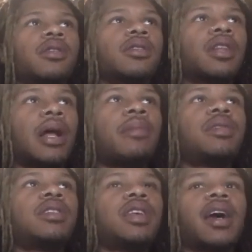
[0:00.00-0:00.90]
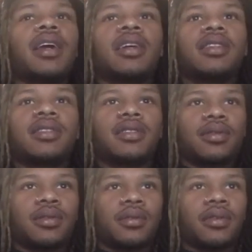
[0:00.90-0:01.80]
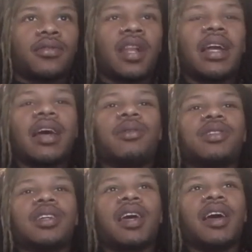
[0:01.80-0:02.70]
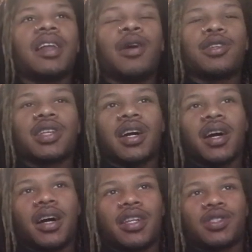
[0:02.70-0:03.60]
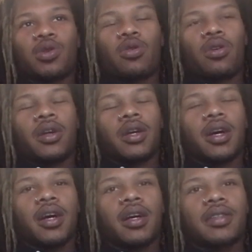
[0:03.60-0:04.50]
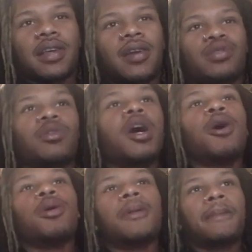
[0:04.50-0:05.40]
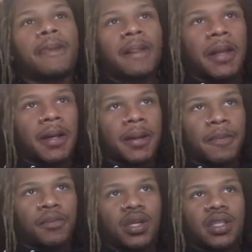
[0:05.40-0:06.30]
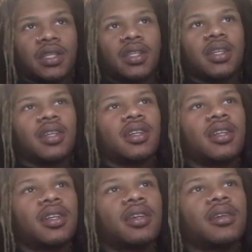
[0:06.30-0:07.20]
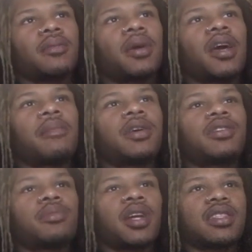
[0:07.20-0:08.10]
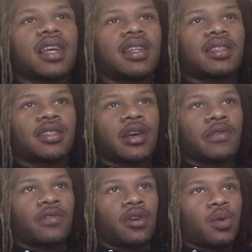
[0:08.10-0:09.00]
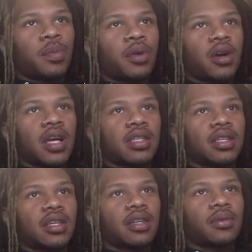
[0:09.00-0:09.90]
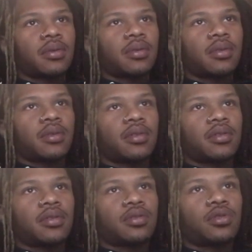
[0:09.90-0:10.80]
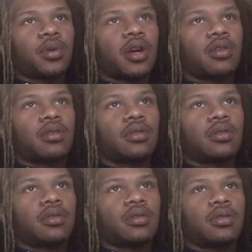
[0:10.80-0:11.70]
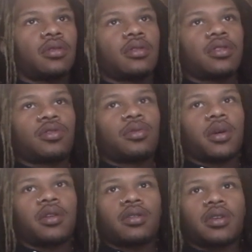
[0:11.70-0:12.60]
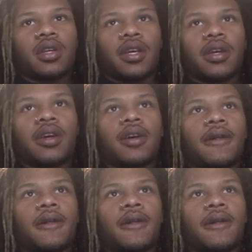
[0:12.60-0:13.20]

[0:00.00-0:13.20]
Sloppy seconds. I feel like that was a that was a uh, store on uh, Saints Row. Sorry, I'm not much for selfies. Man, bitch, you better take this selfie before I whip your ass in here. Stupid. Stupid. Yeah.